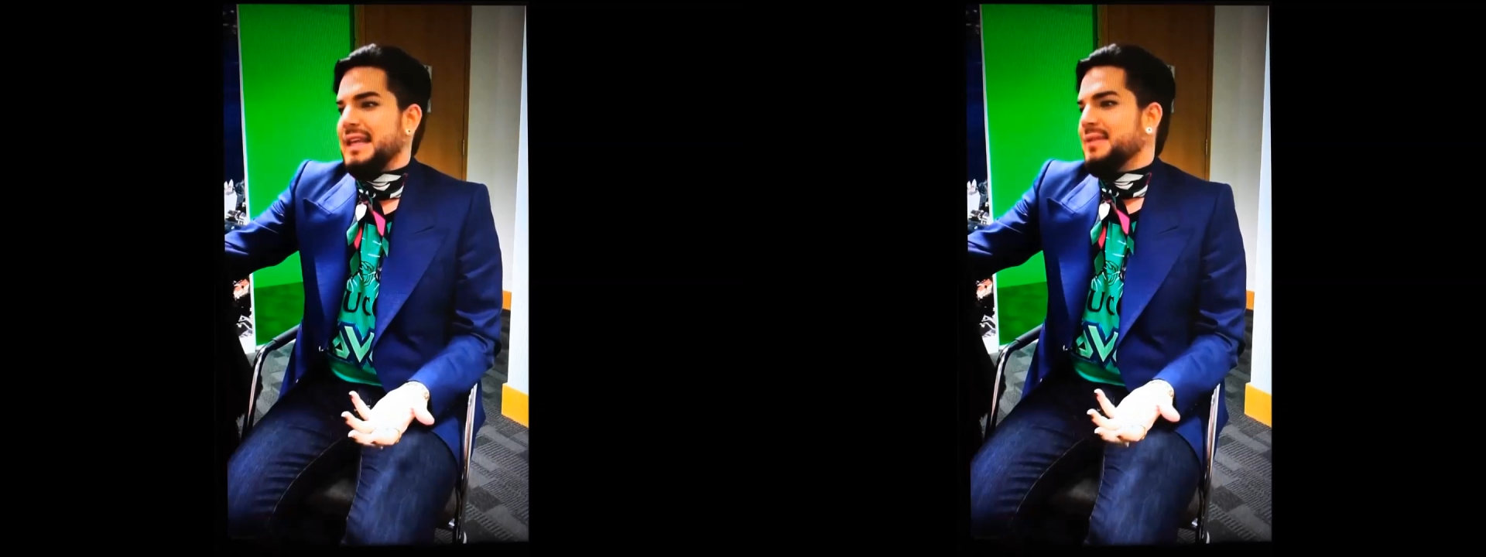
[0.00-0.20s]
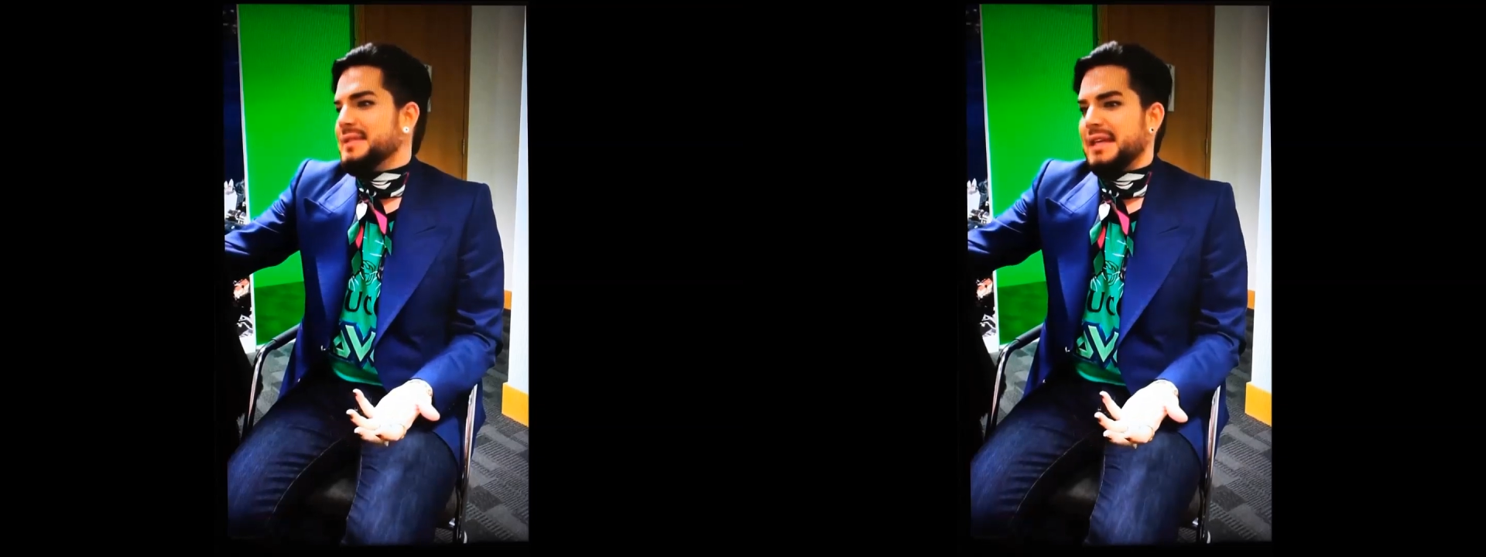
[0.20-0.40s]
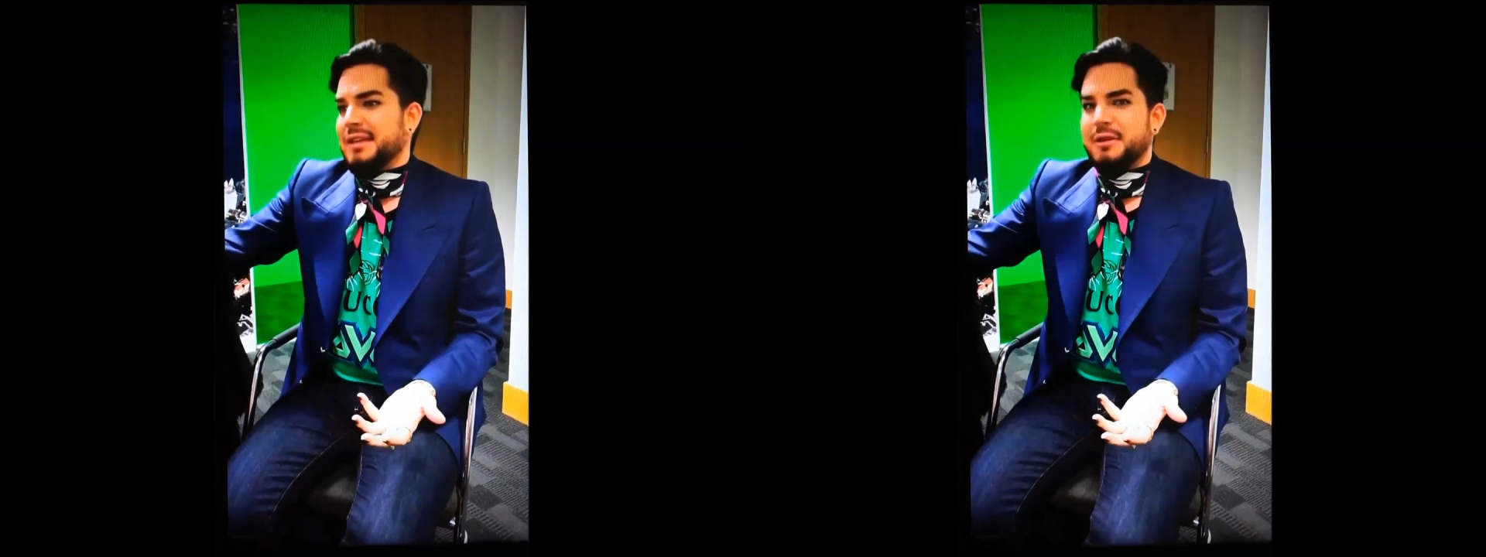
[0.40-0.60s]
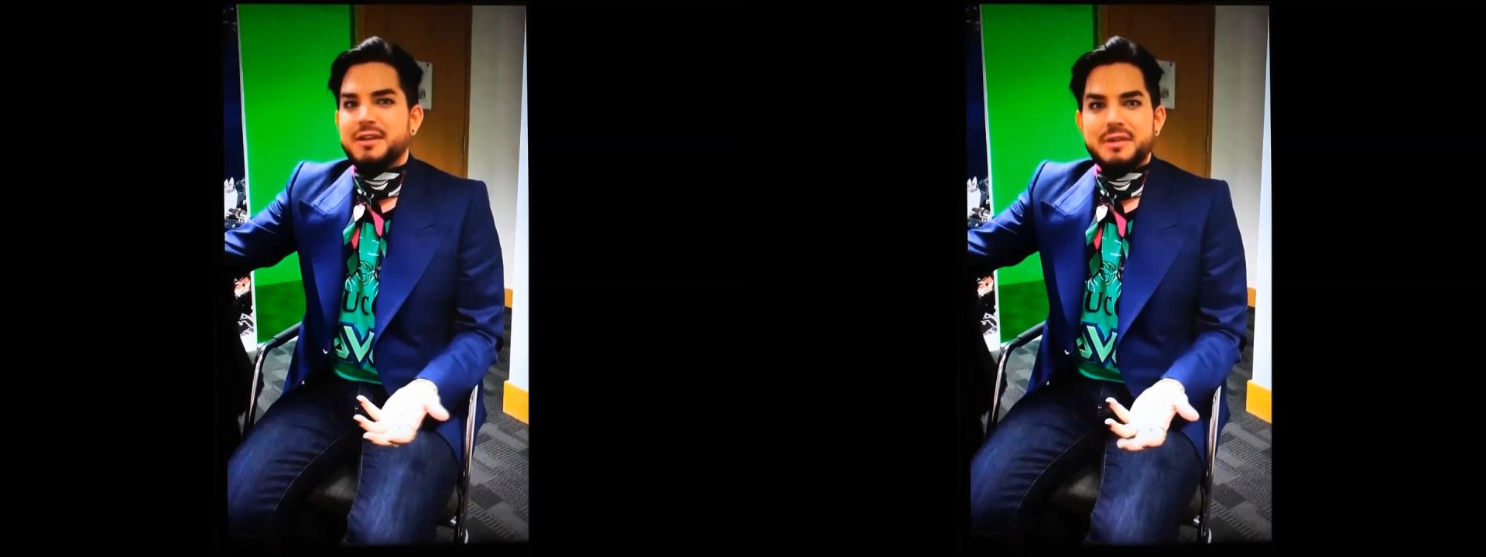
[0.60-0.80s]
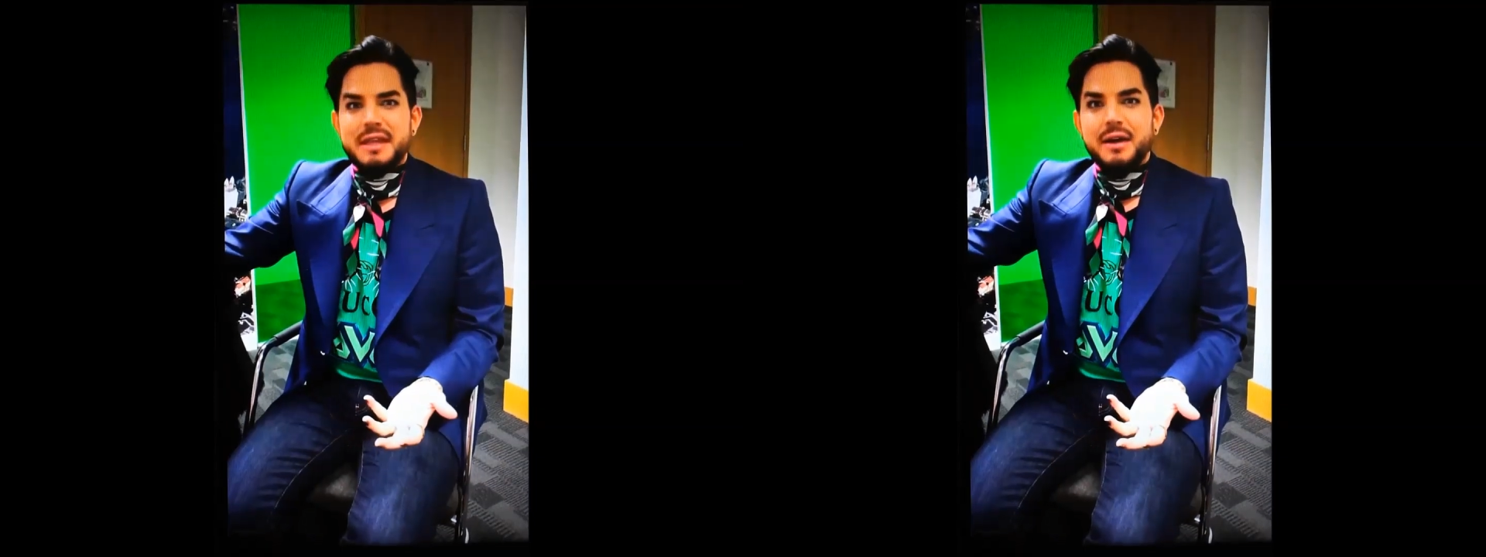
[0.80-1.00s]
it was like
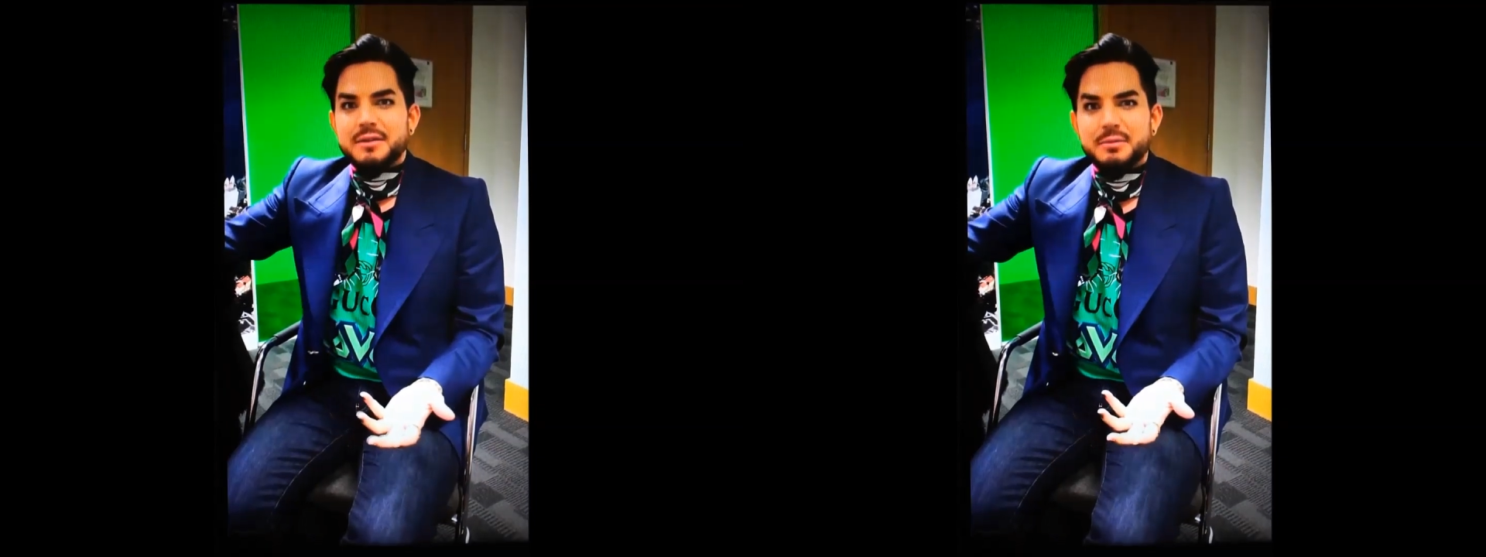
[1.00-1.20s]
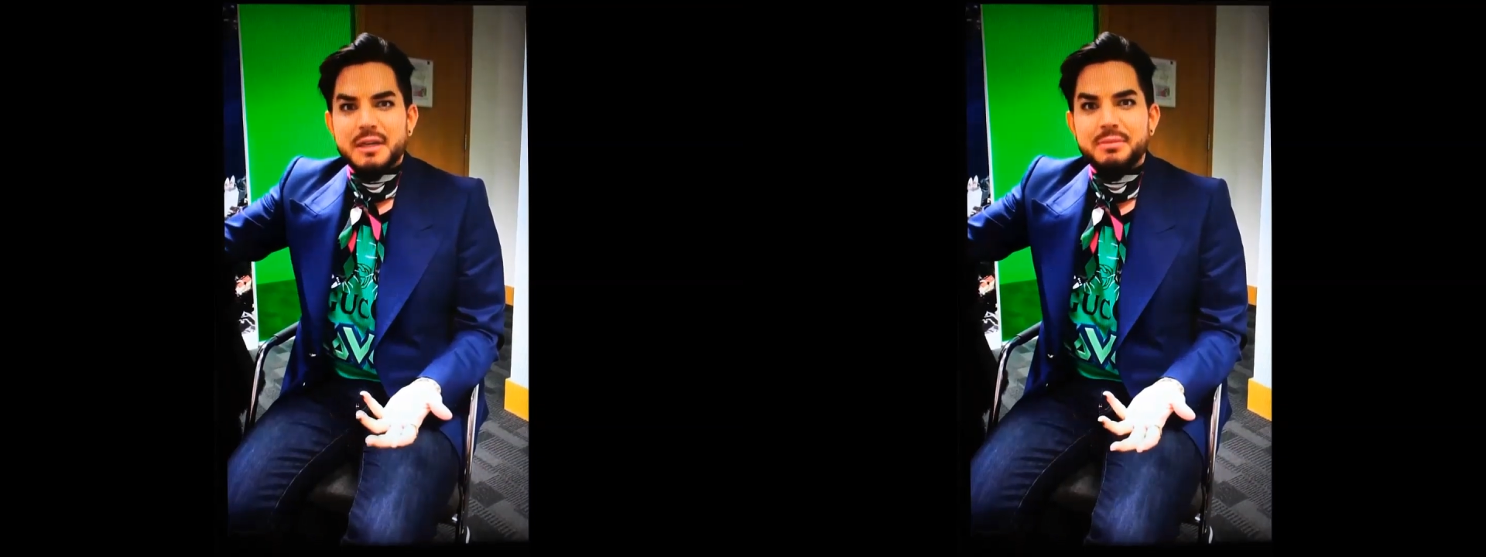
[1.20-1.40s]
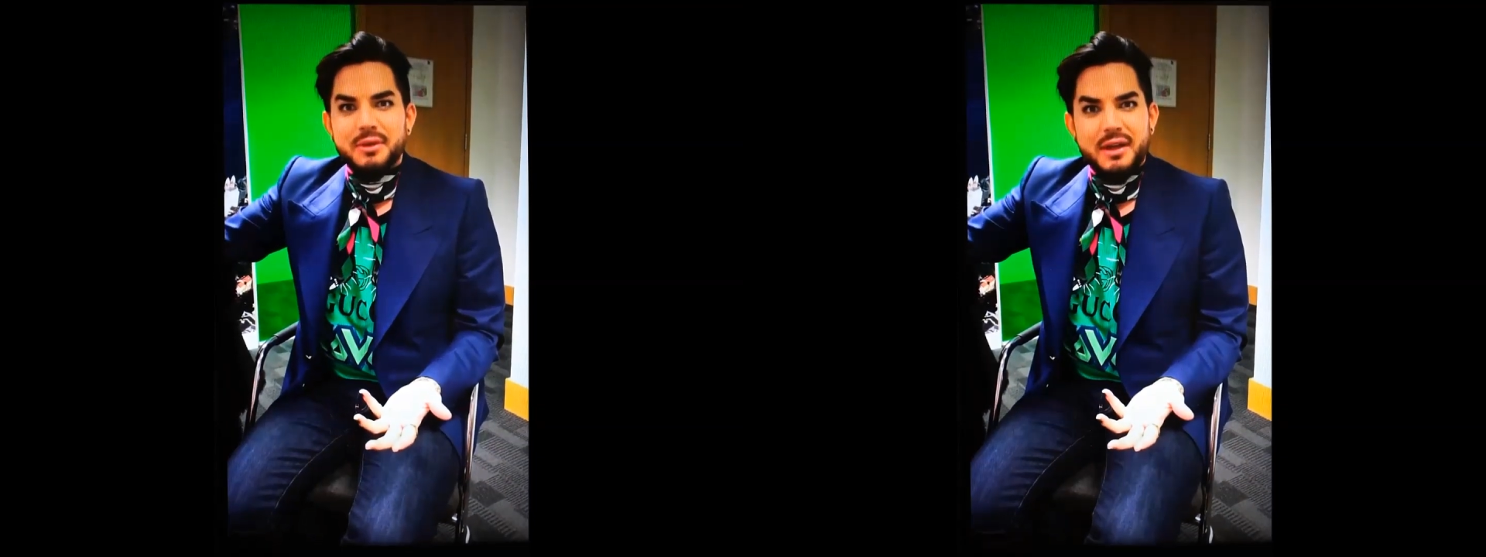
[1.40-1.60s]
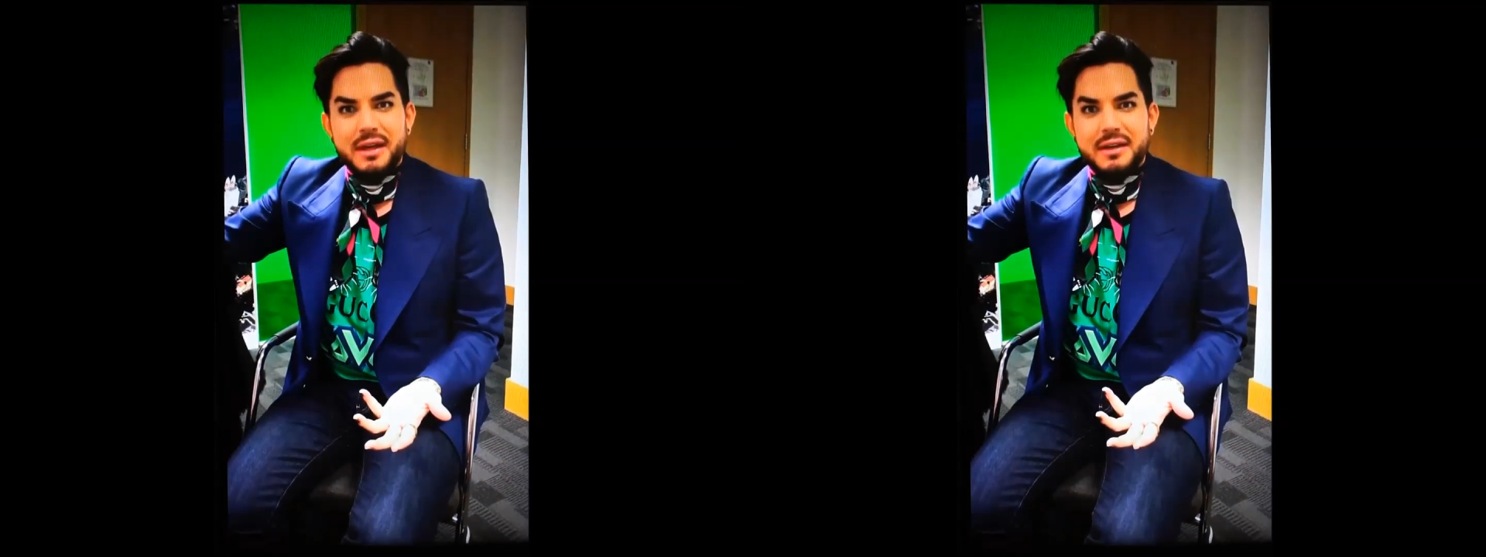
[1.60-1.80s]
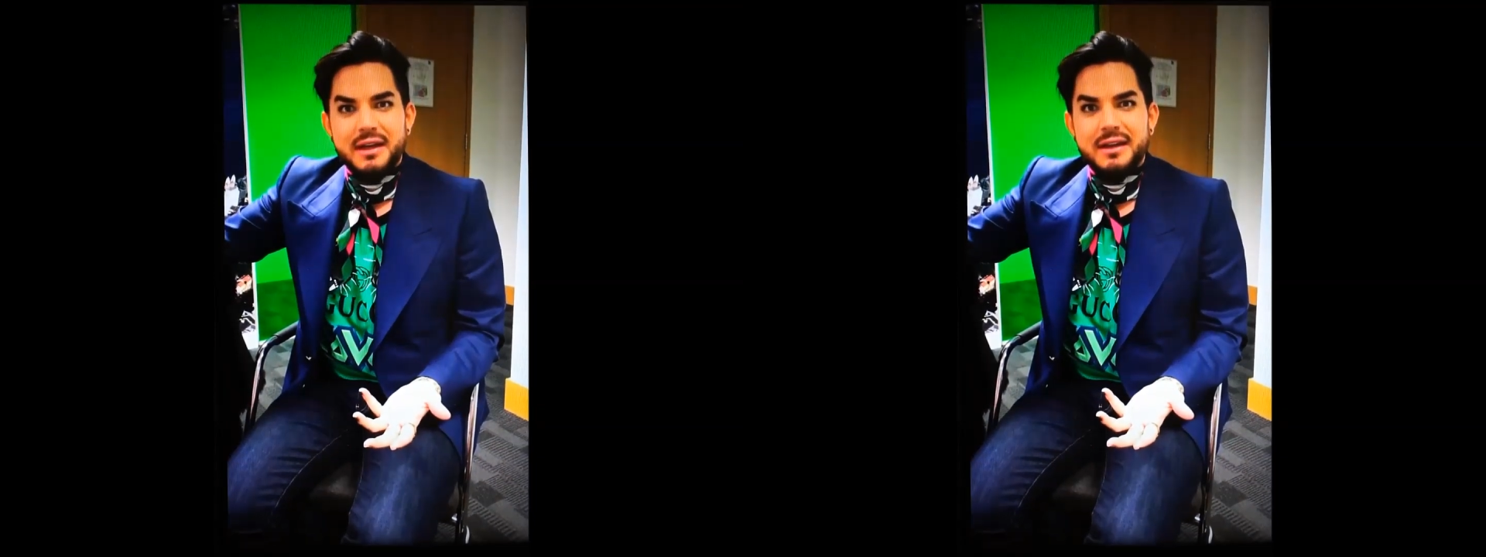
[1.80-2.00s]
300,000 people that
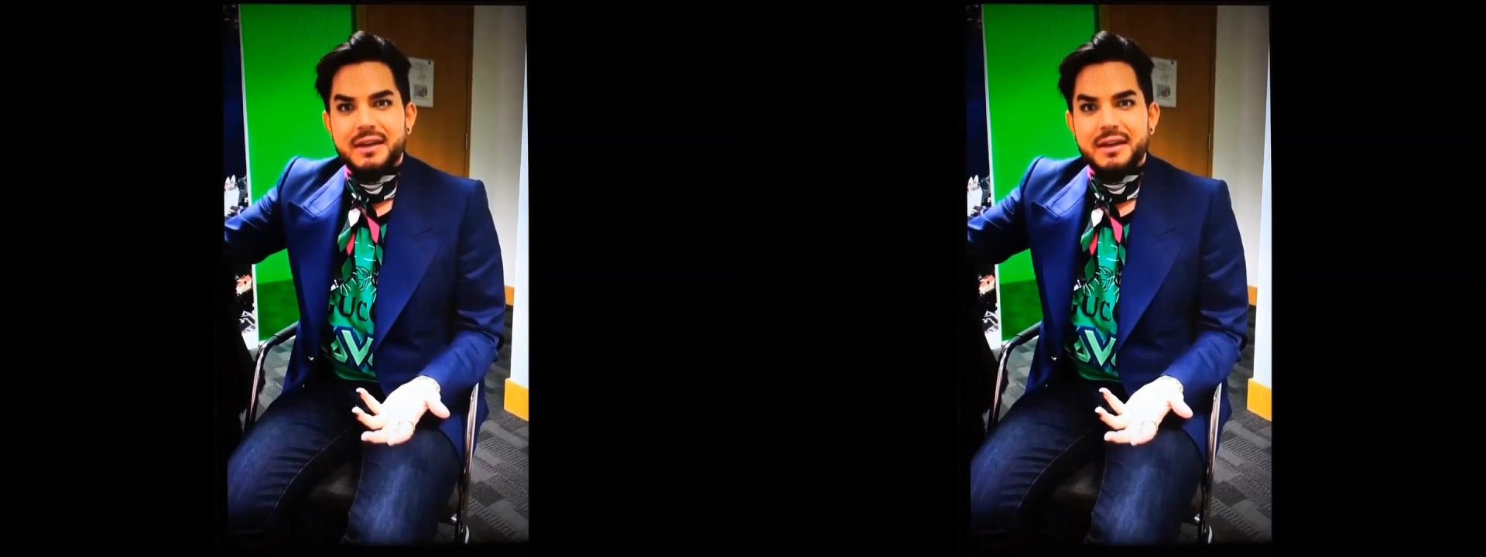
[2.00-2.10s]
night.